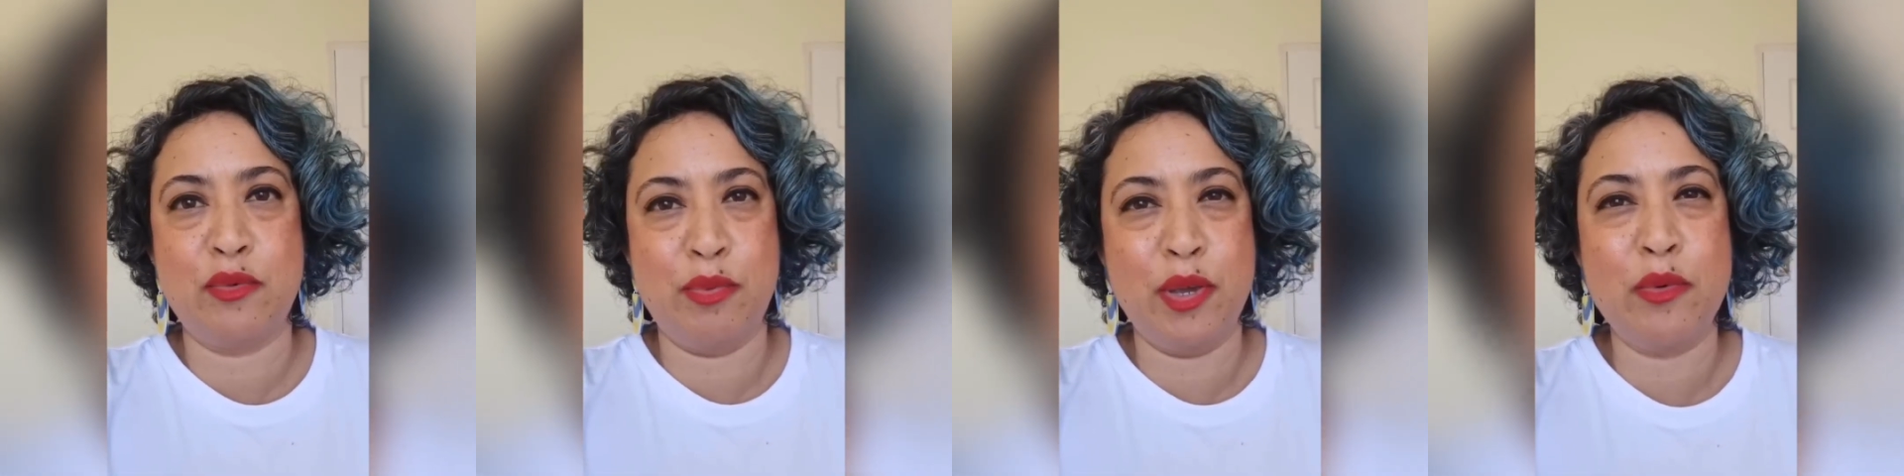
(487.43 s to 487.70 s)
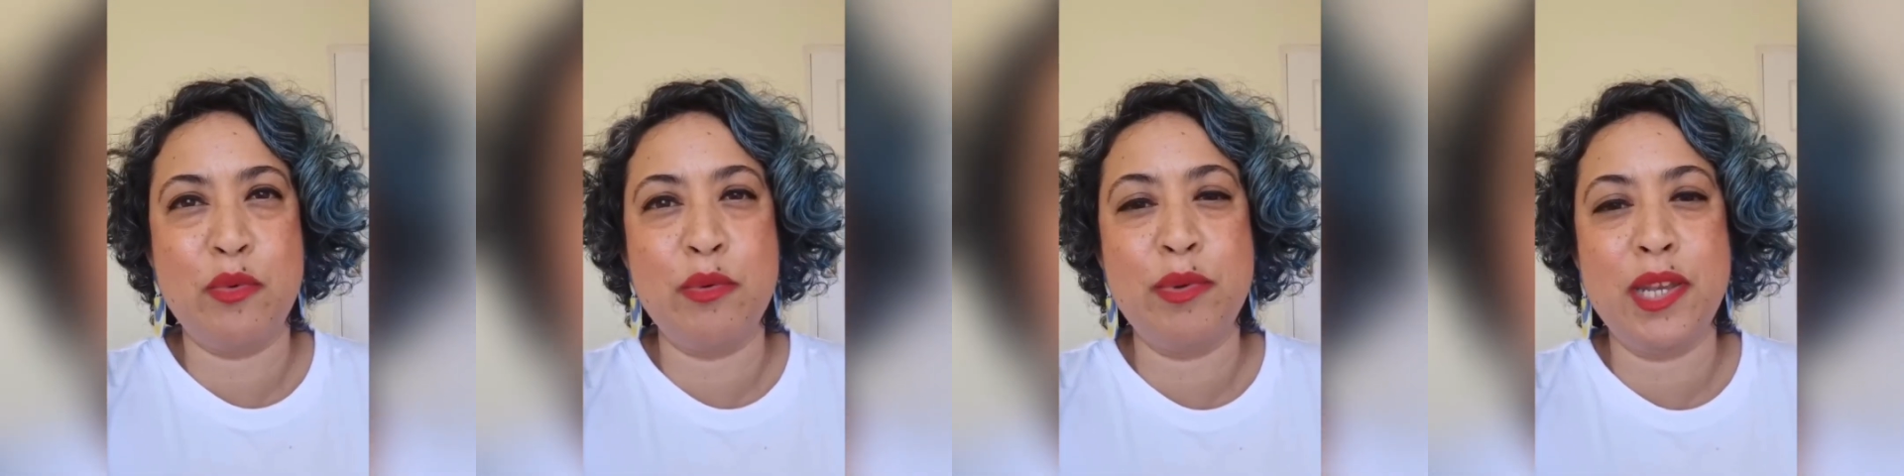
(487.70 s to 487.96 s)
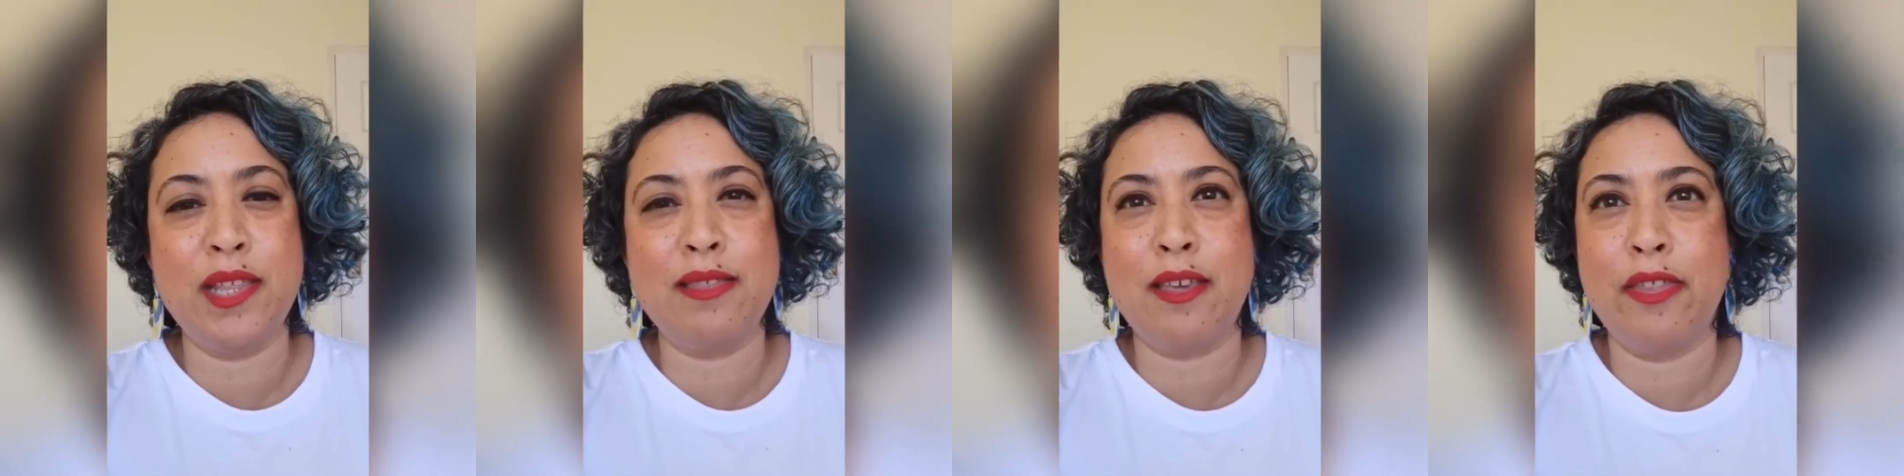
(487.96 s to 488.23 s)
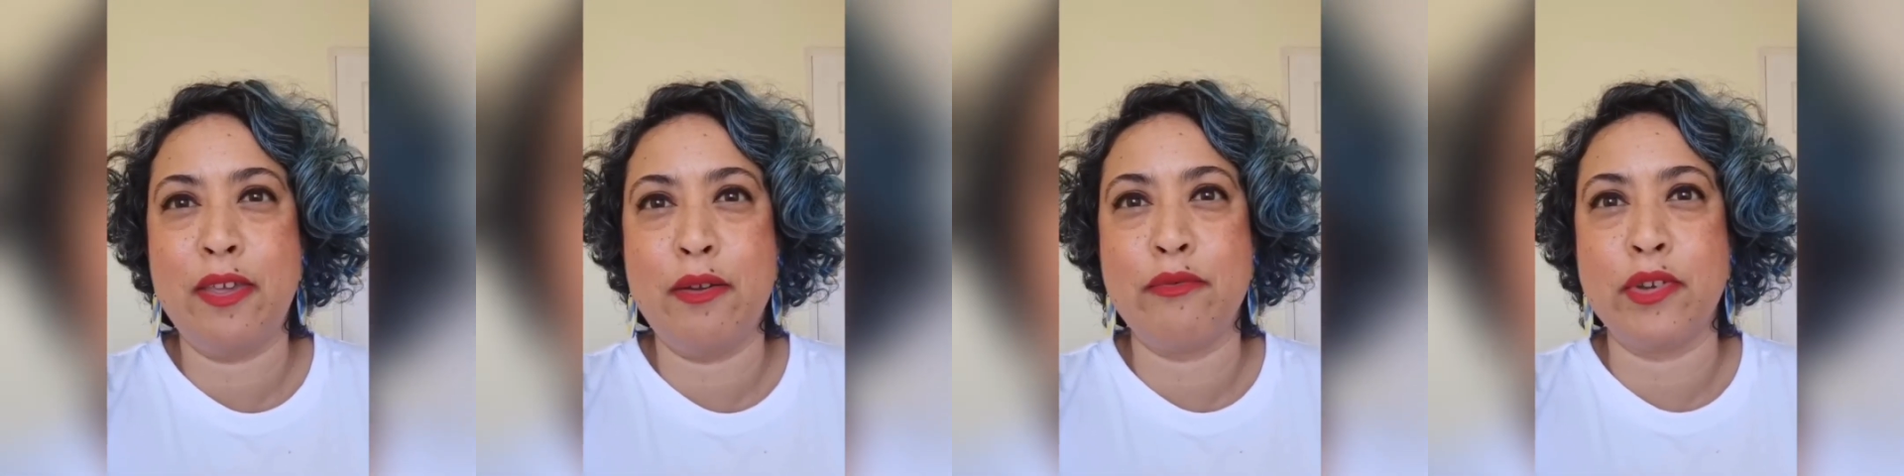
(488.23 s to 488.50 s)
to be a woman in
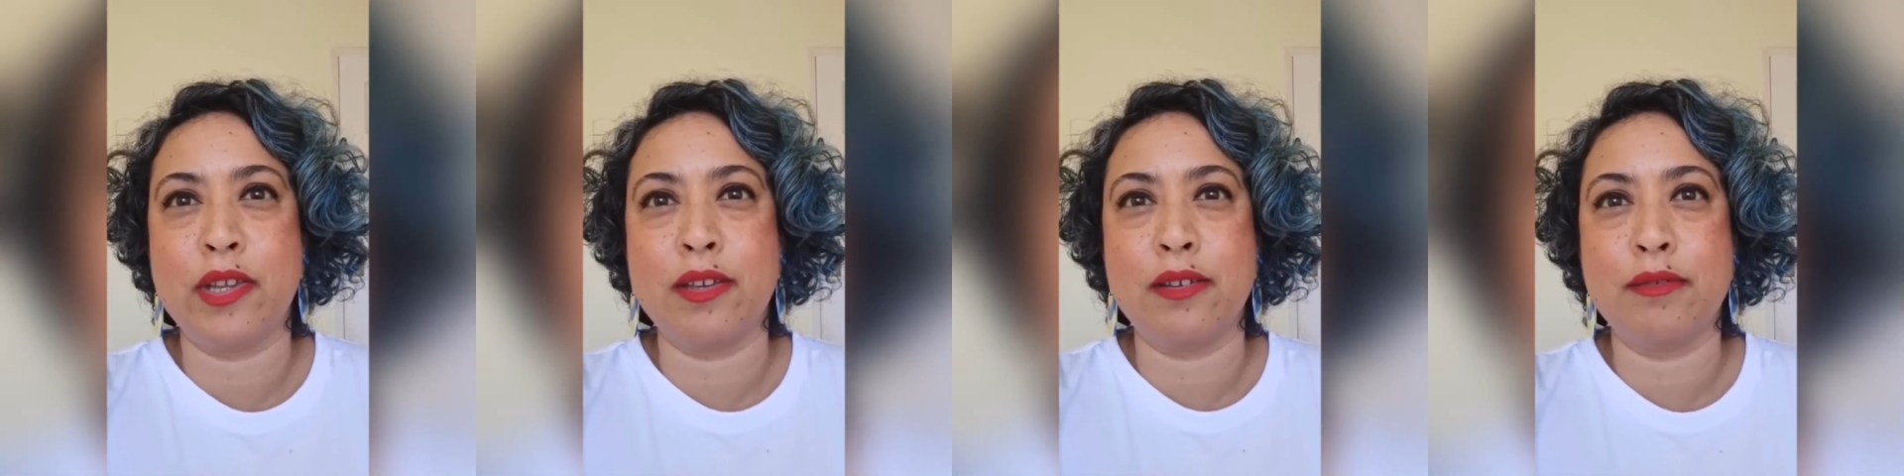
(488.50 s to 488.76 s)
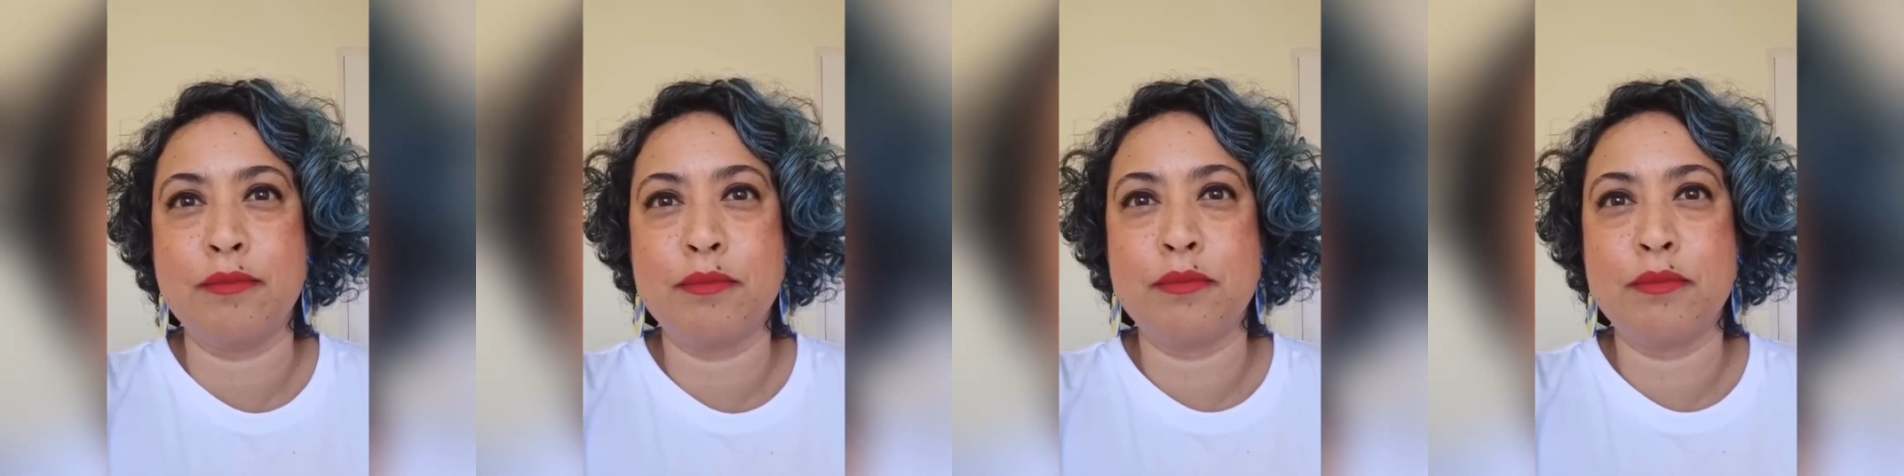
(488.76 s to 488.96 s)
South Africa.